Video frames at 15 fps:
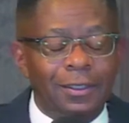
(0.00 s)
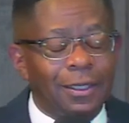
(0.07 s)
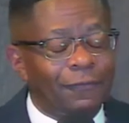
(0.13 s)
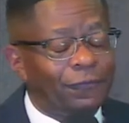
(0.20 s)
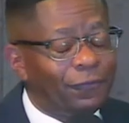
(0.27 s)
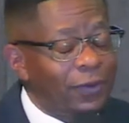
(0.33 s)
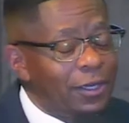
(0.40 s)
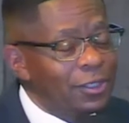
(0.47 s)
the
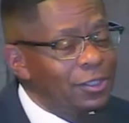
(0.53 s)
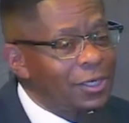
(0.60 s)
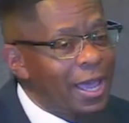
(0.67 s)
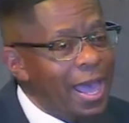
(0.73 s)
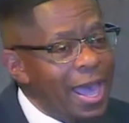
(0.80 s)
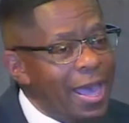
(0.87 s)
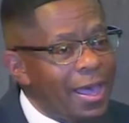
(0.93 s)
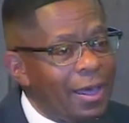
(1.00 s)
fish
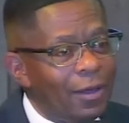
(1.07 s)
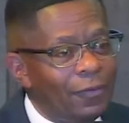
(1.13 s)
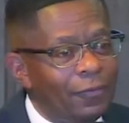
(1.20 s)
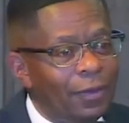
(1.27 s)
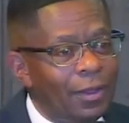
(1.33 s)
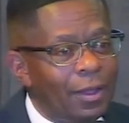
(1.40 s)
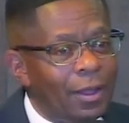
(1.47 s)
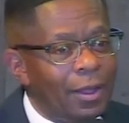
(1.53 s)
have
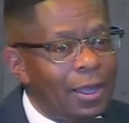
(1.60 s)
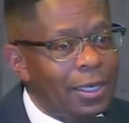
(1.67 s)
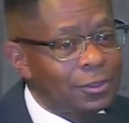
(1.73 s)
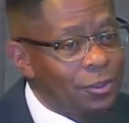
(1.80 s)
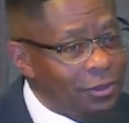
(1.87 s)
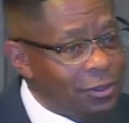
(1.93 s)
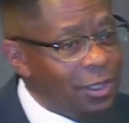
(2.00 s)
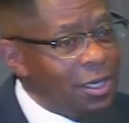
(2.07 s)
is
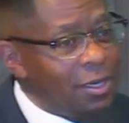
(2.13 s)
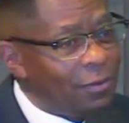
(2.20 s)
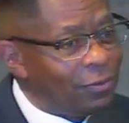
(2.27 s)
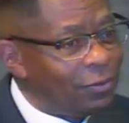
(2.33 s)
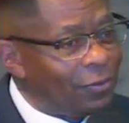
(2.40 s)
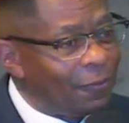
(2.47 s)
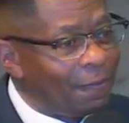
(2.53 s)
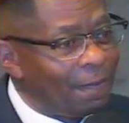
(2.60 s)
their teeth.